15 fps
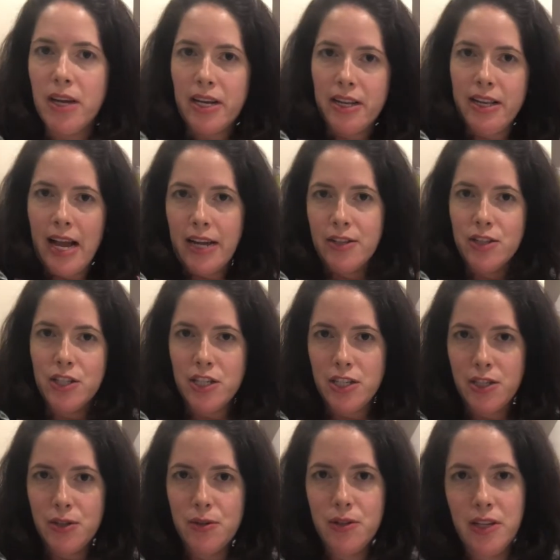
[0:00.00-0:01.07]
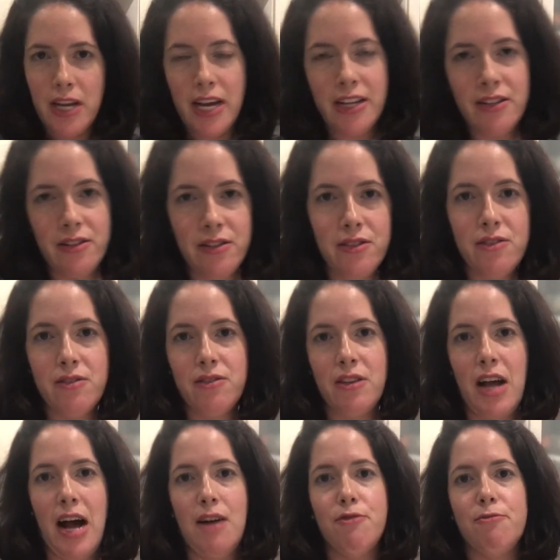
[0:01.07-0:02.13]
next to you and
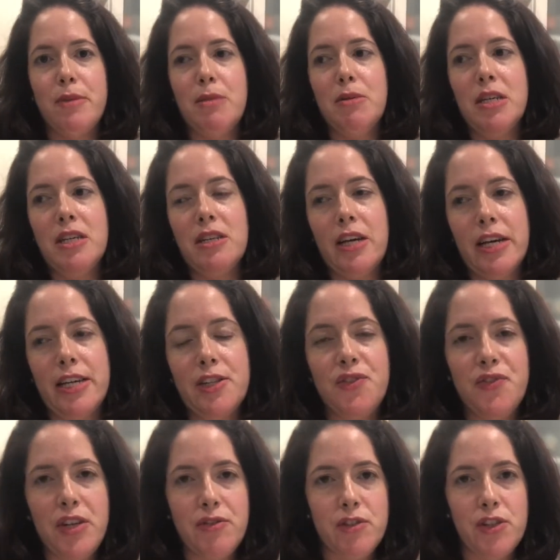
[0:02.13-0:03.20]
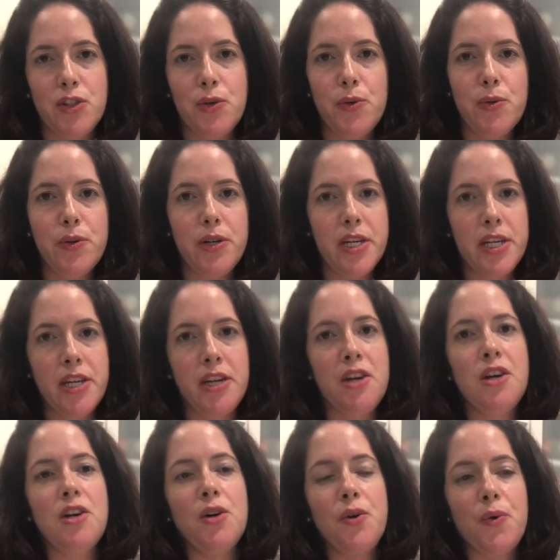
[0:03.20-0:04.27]
have maybe like his favorite toy
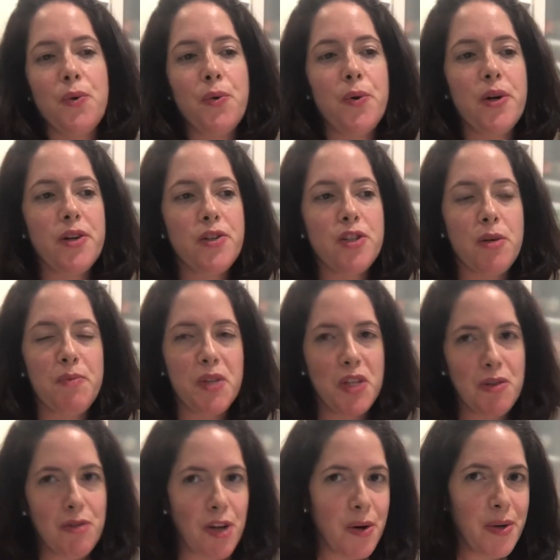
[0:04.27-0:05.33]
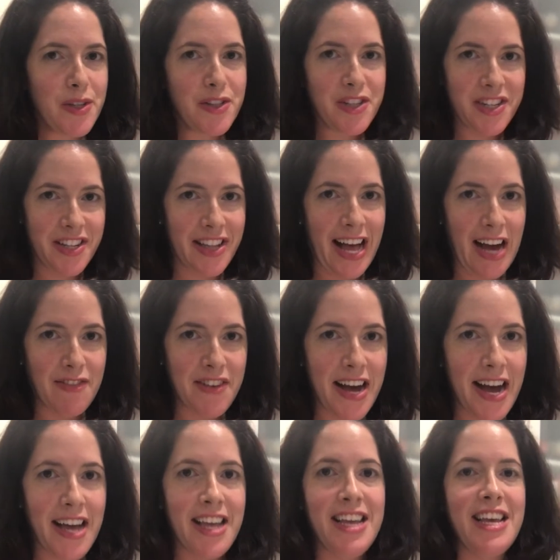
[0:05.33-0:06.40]
or something you know he's gonna laugh
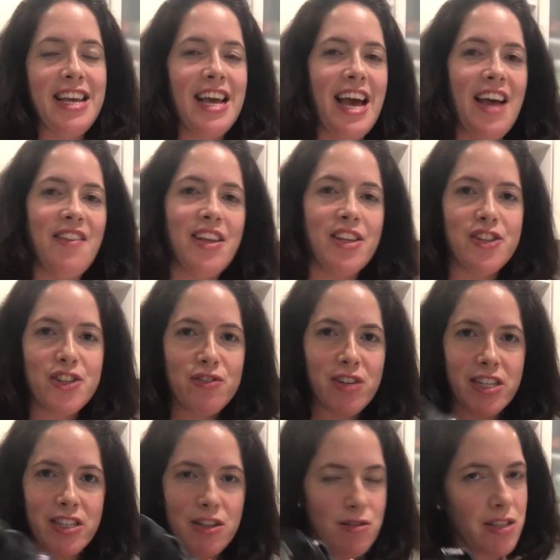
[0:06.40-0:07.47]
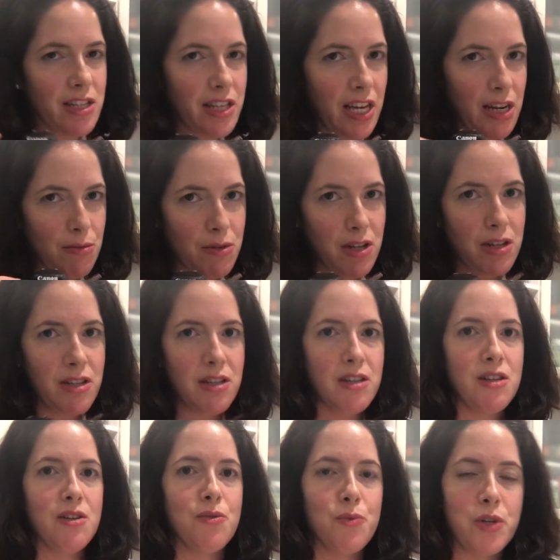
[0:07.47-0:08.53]
at, and then you're right there with the camera,
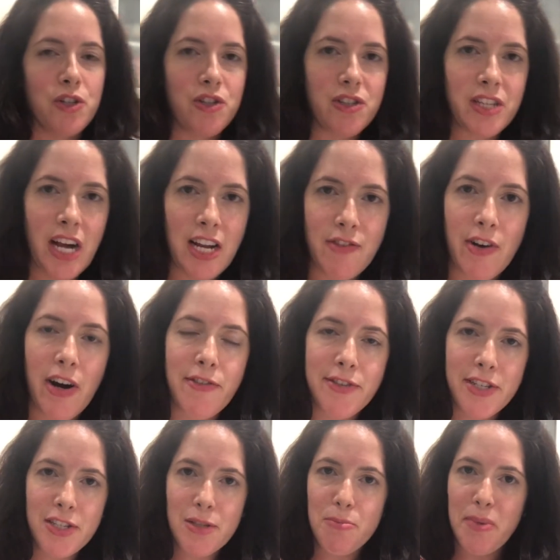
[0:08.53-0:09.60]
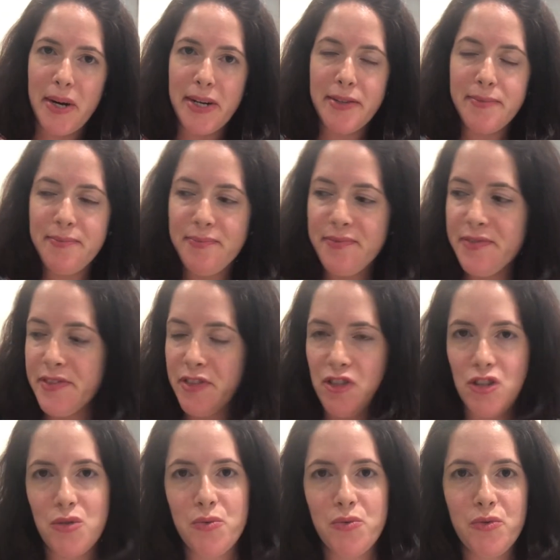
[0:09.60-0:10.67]
which is kind of obvious, but
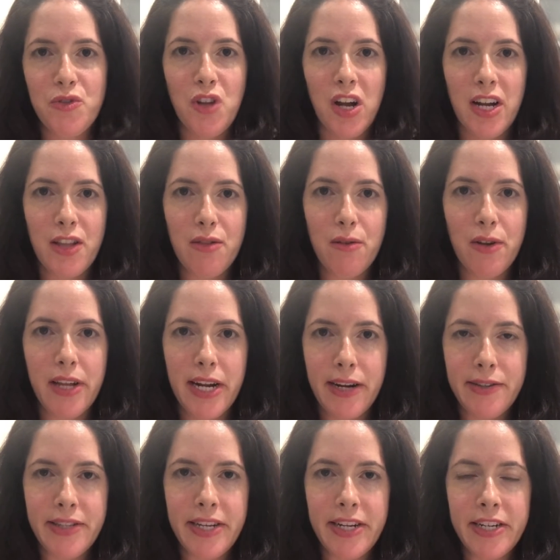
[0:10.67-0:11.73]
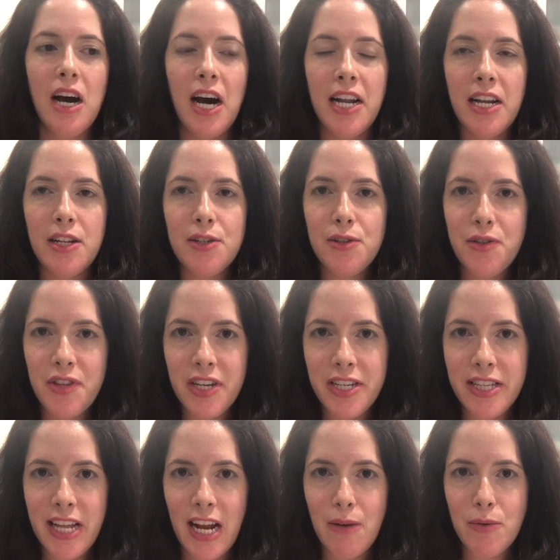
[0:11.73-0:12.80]
just thought I'd throw that out there. Another
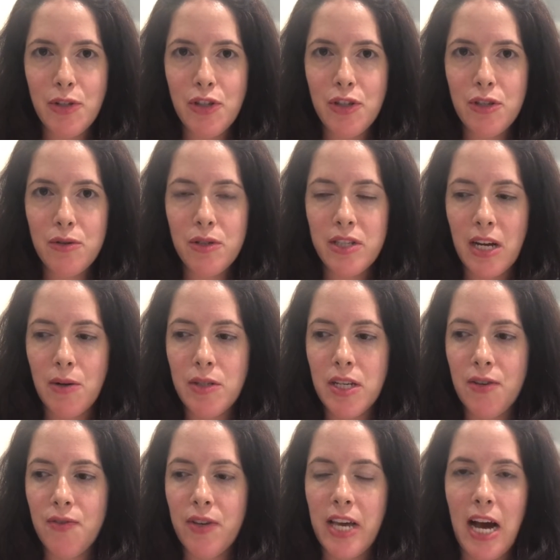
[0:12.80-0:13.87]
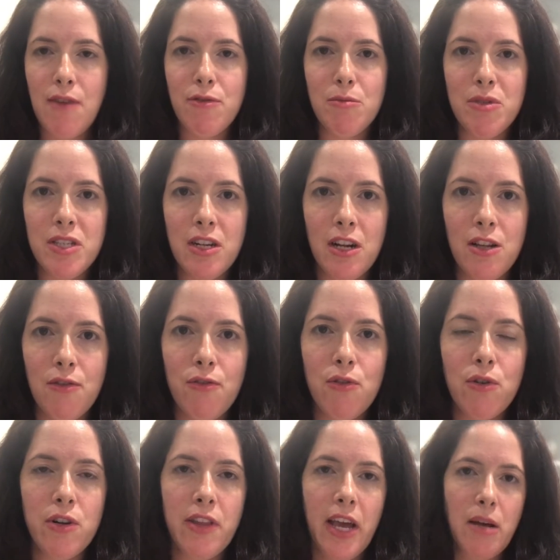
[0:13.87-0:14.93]
thing that I would do is I would definitely have him sit on the
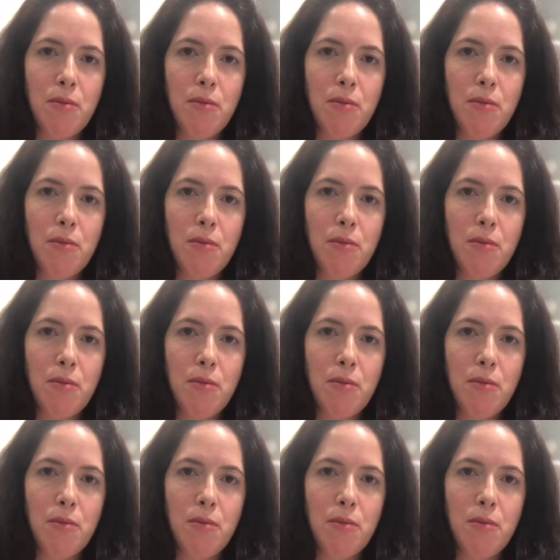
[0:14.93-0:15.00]
floor and like